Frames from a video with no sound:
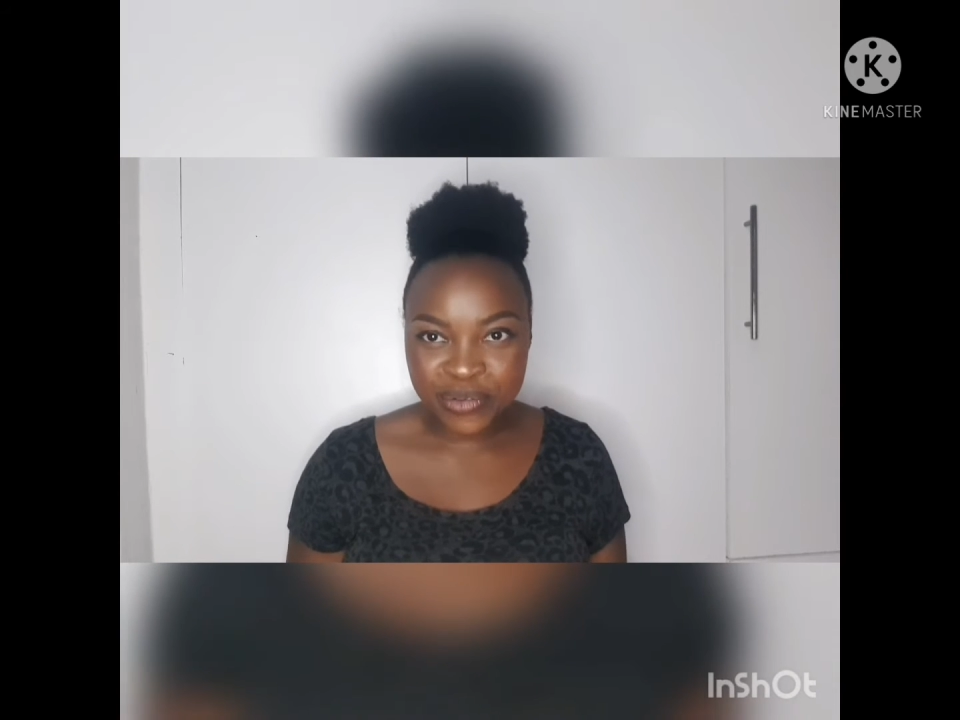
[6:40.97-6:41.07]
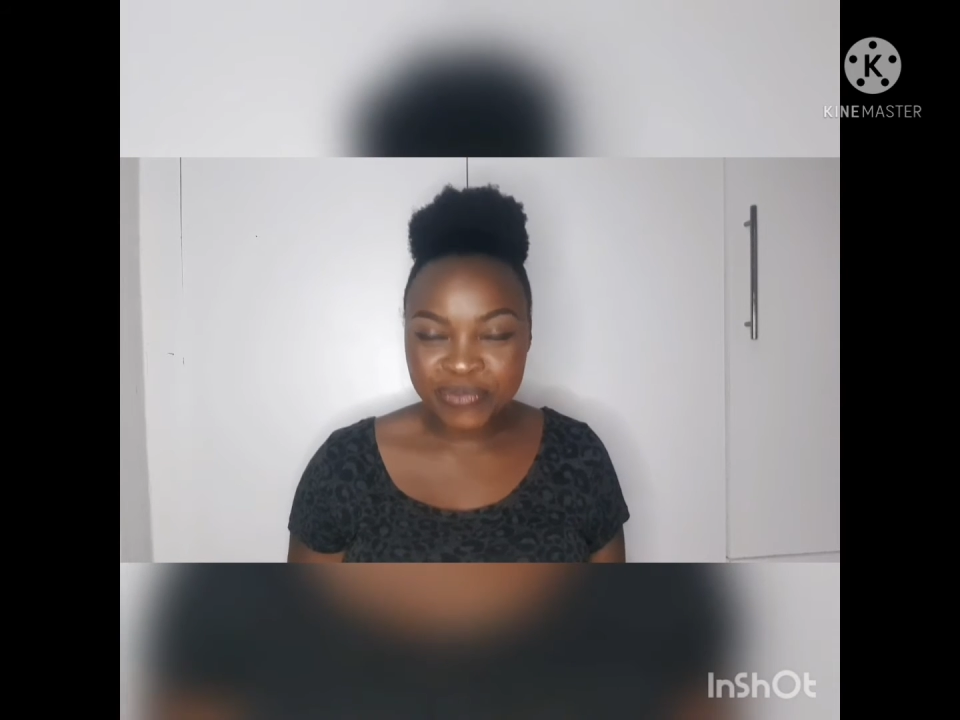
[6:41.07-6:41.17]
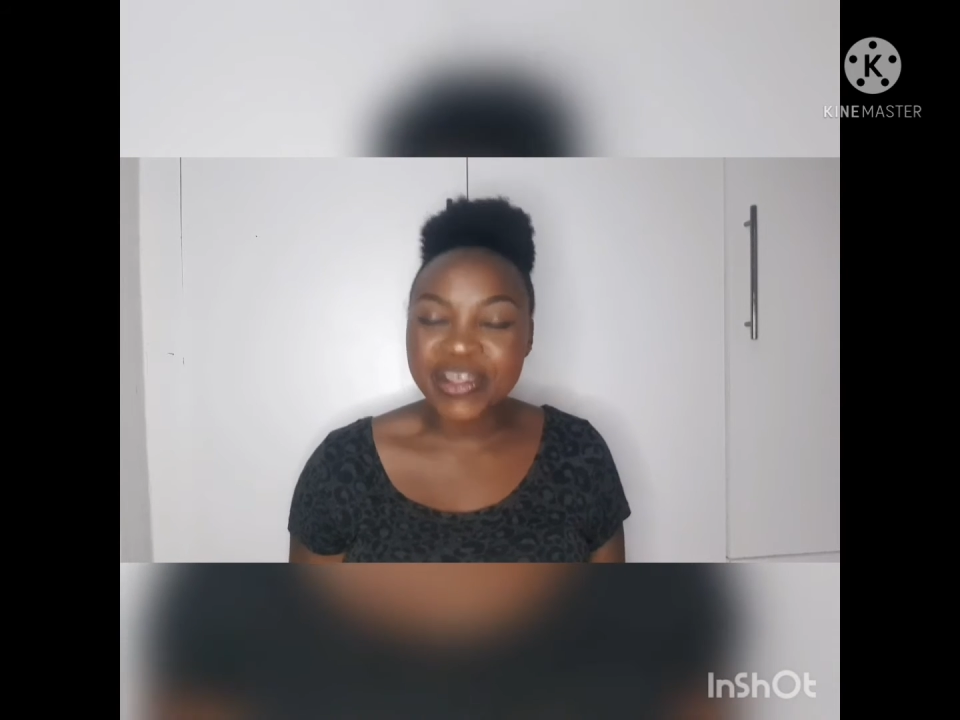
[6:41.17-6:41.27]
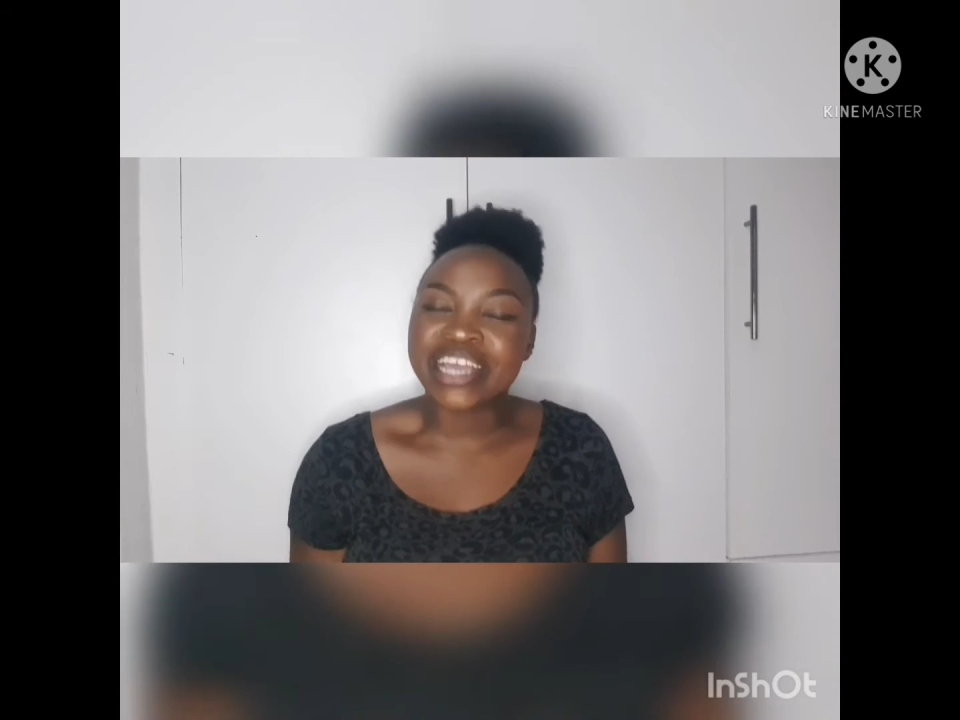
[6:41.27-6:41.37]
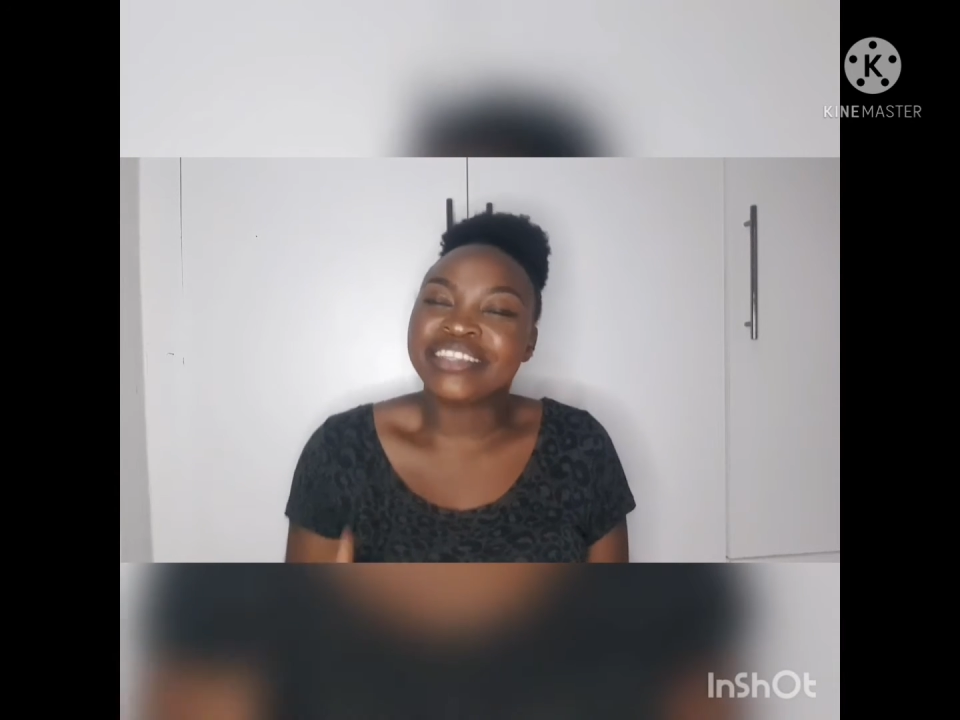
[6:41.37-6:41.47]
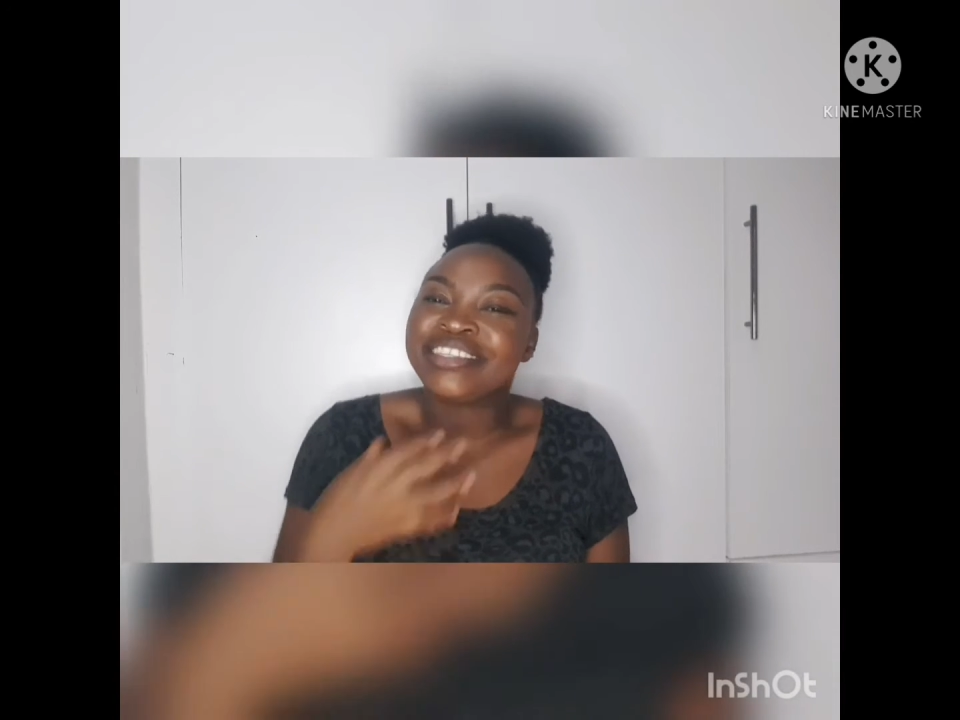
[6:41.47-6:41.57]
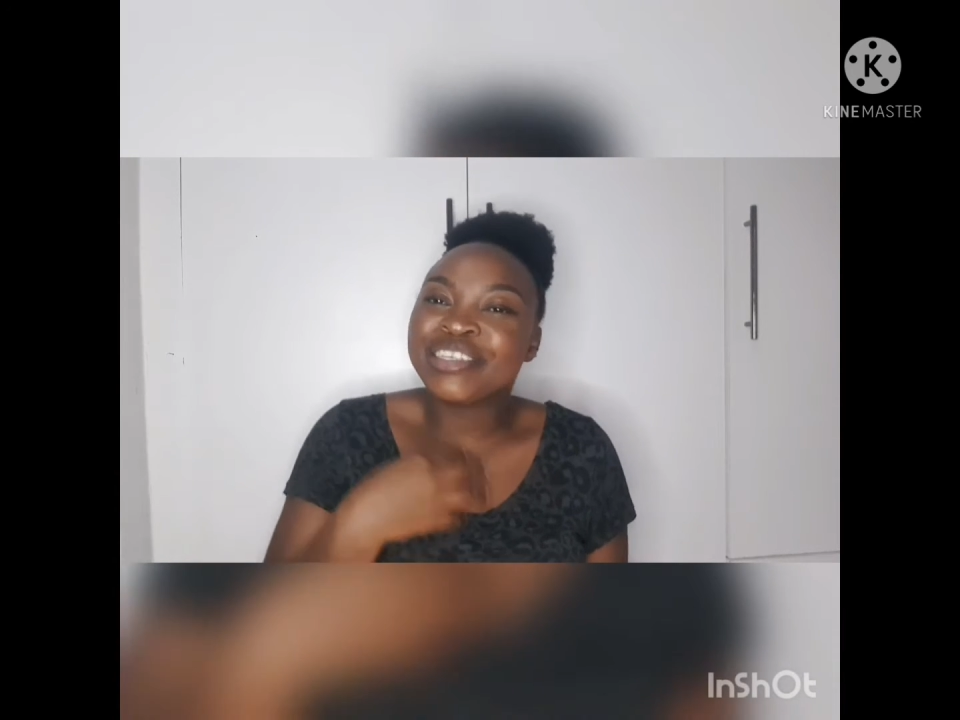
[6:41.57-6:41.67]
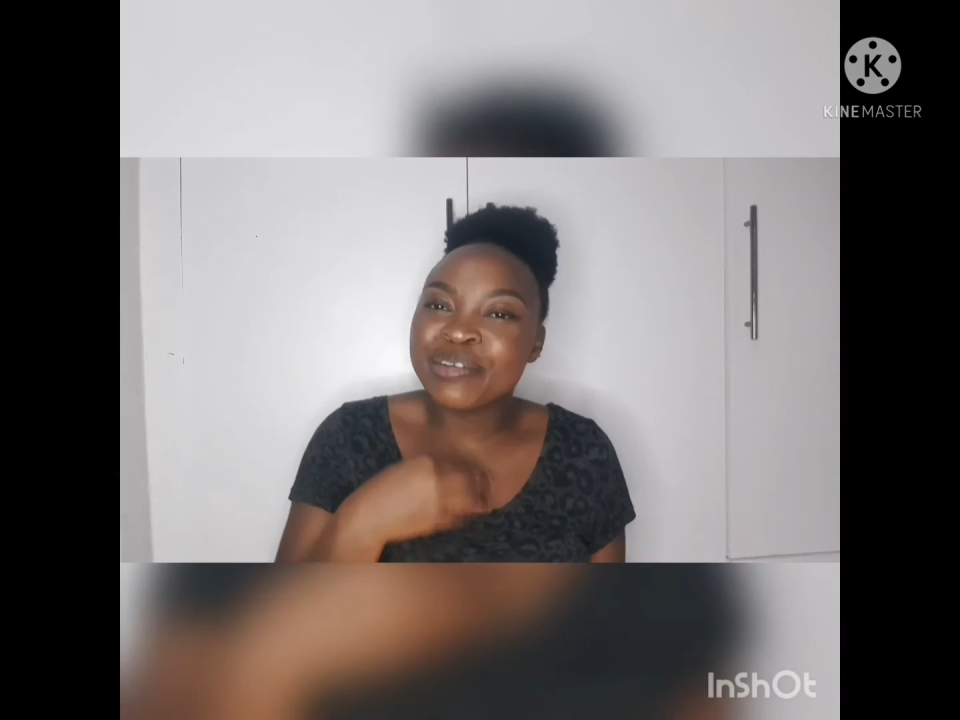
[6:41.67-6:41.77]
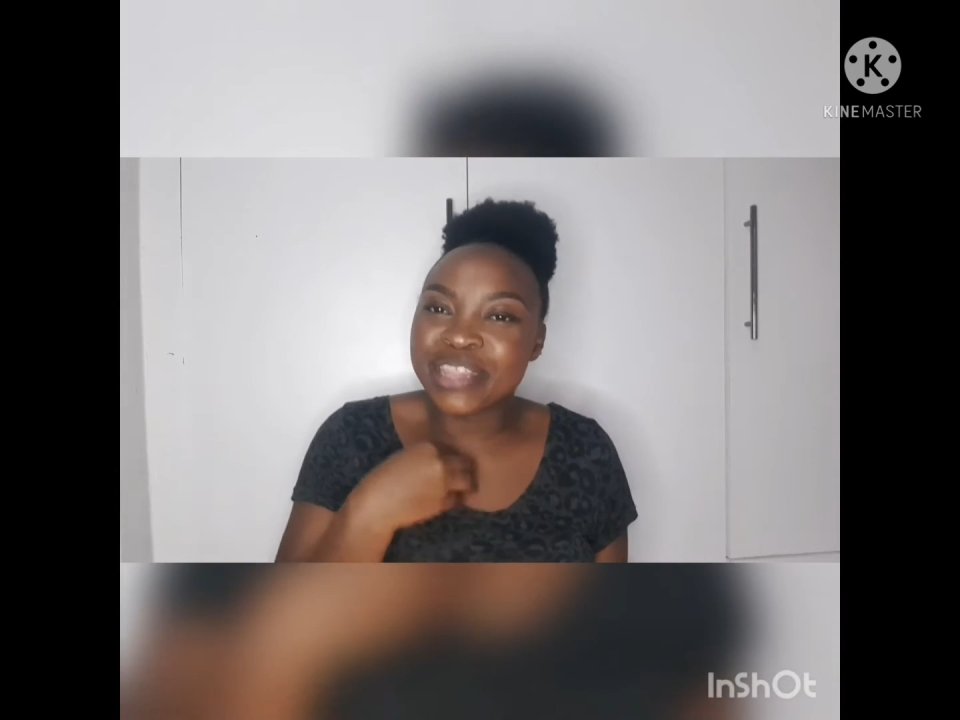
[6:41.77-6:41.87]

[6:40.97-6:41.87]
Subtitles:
like to